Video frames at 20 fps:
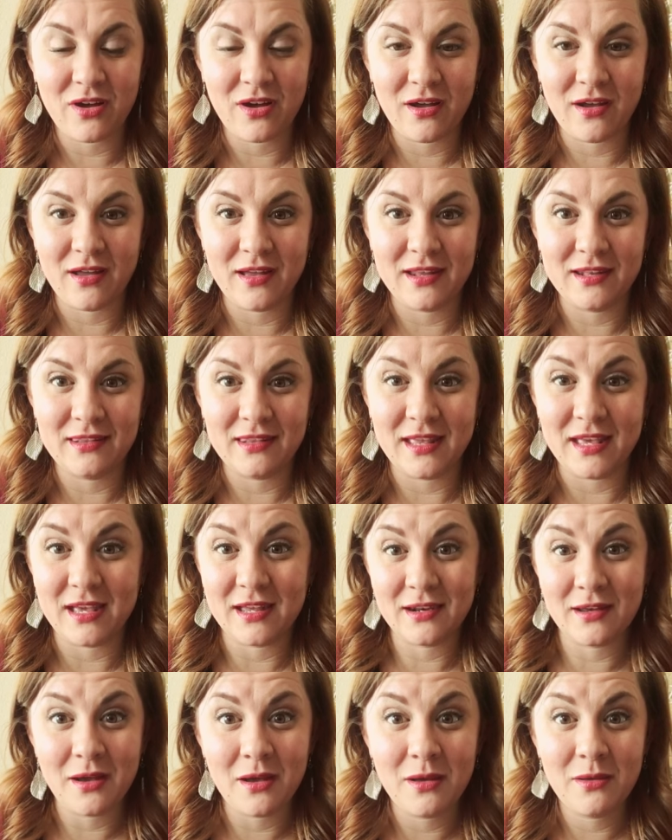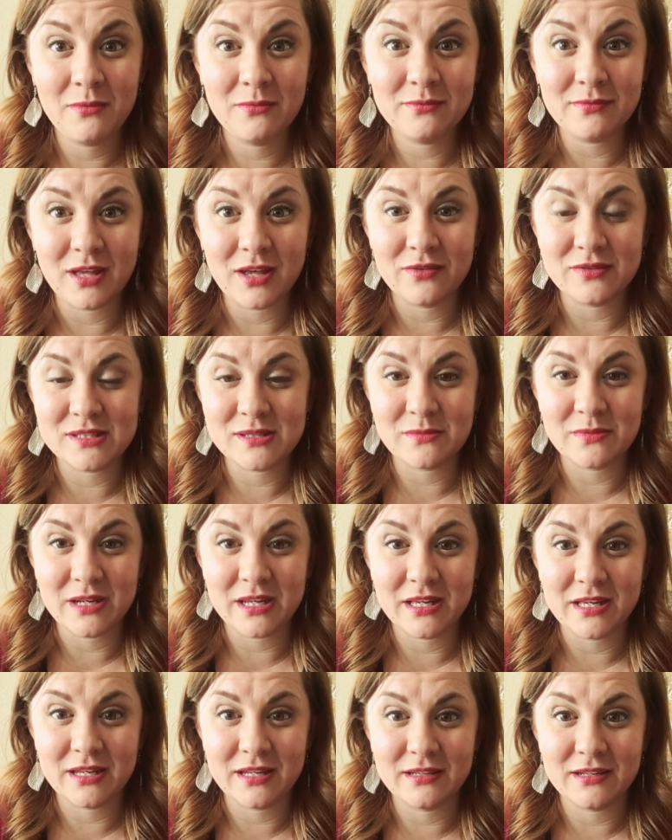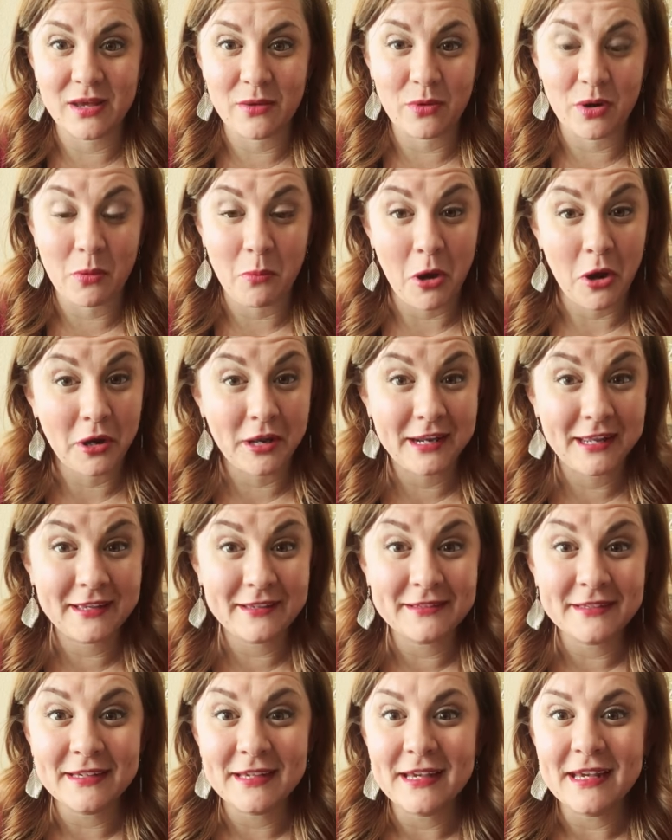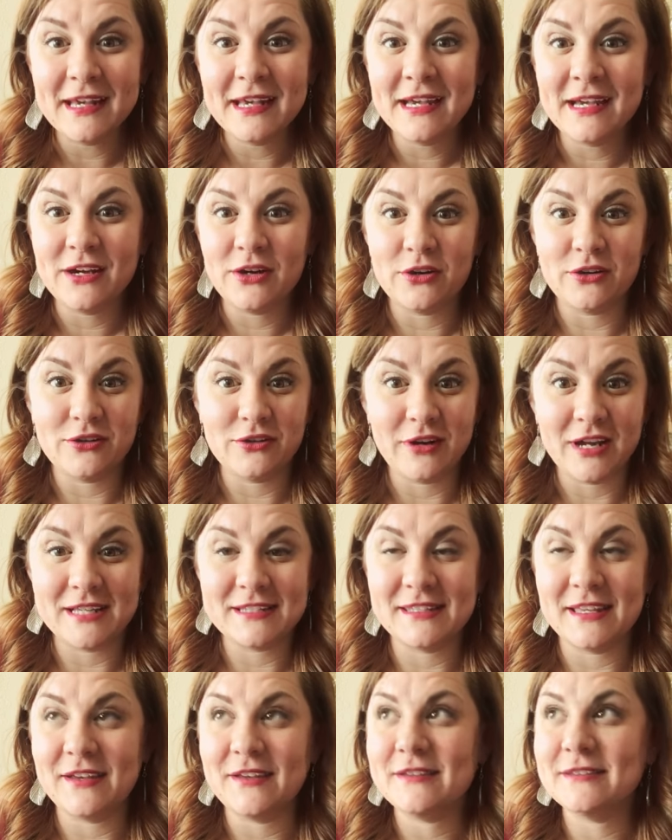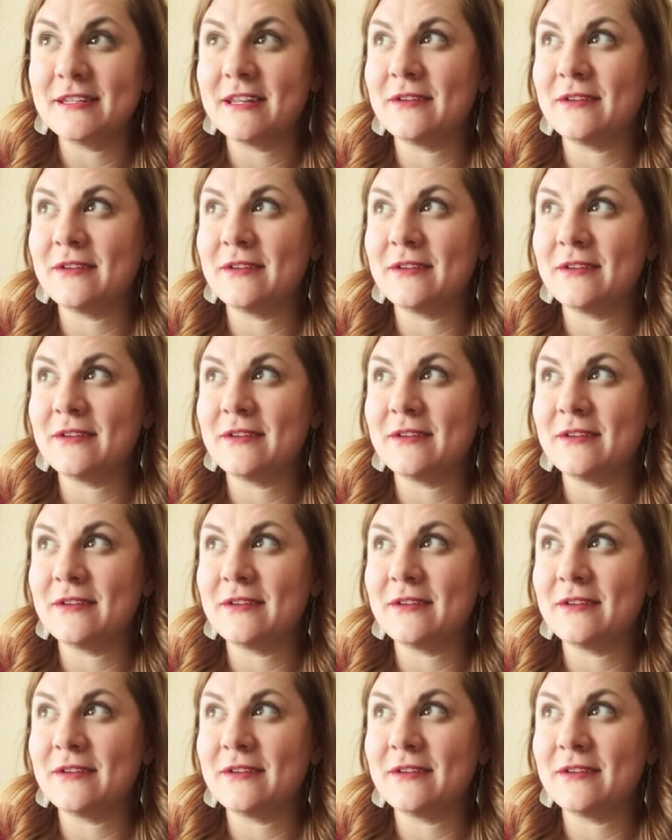on the income of somebody in network marketing or direct sales."